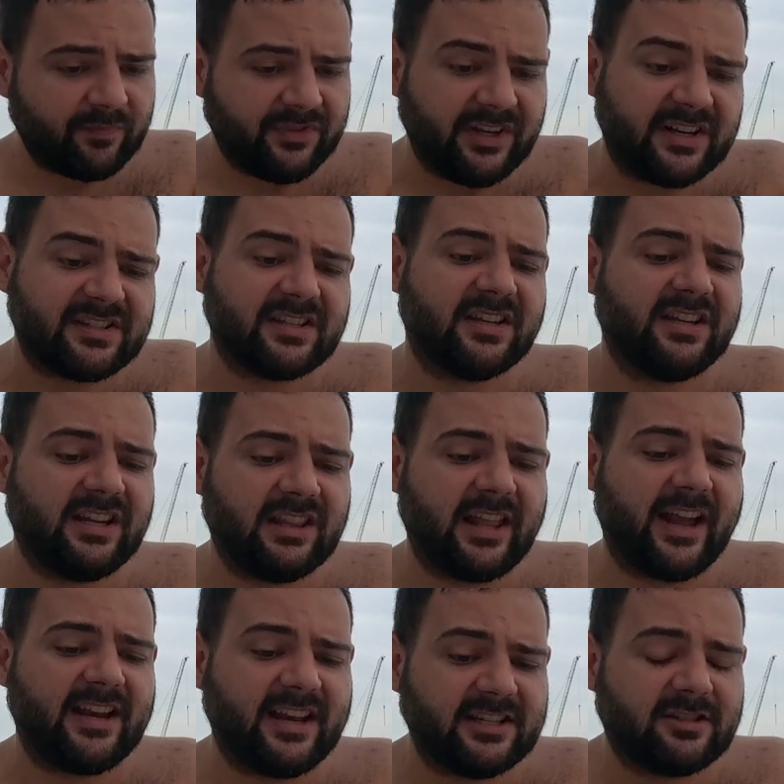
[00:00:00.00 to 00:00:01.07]
Does an
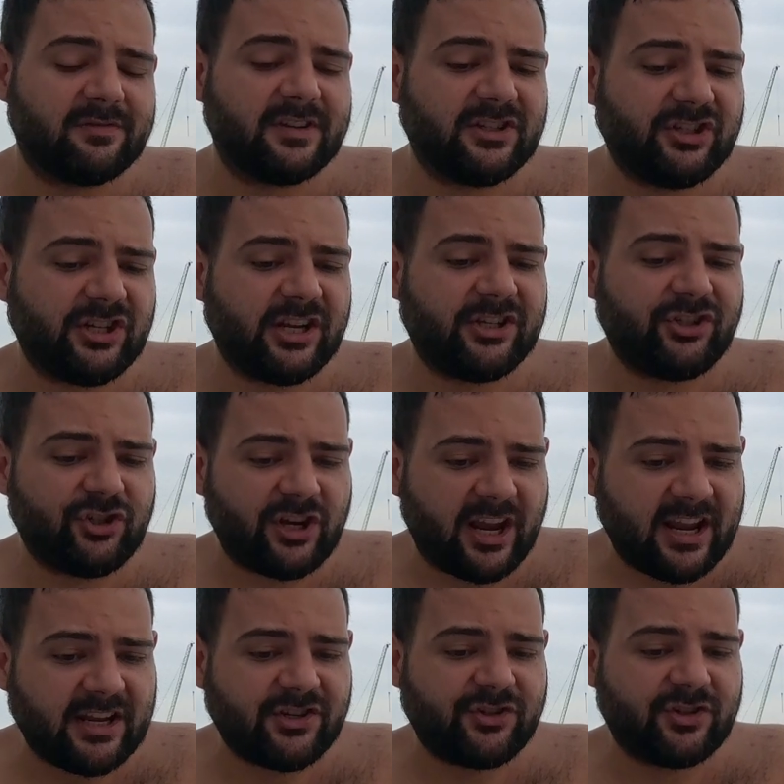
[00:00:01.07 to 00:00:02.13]
inline SVG
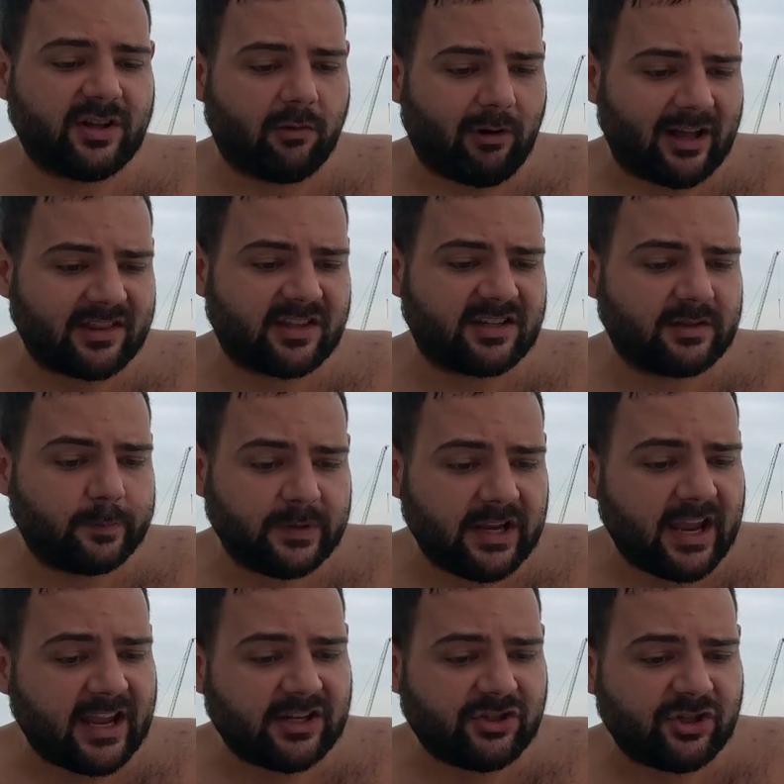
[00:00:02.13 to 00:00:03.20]
change the water's
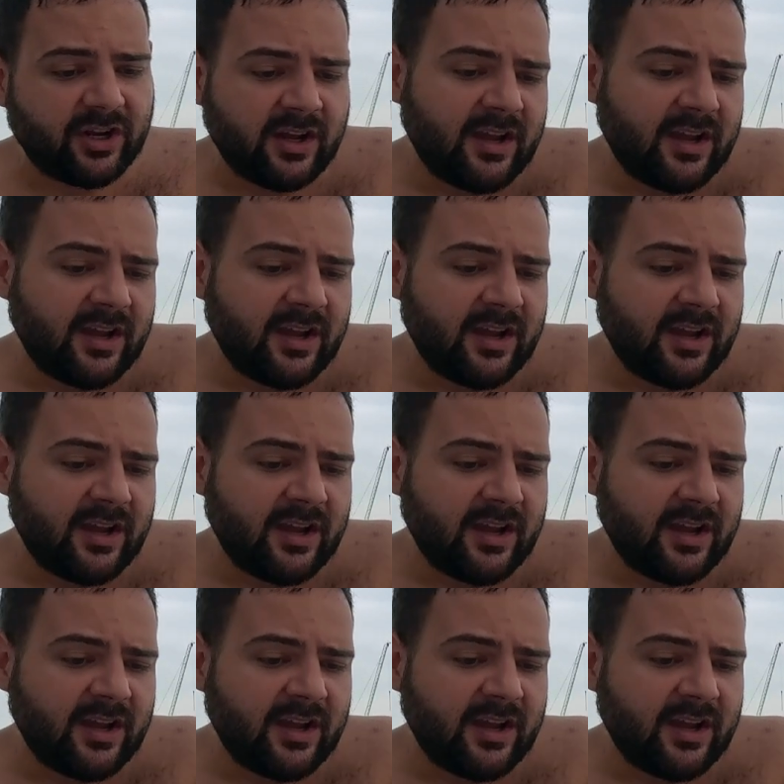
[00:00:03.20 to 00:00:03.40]
pH?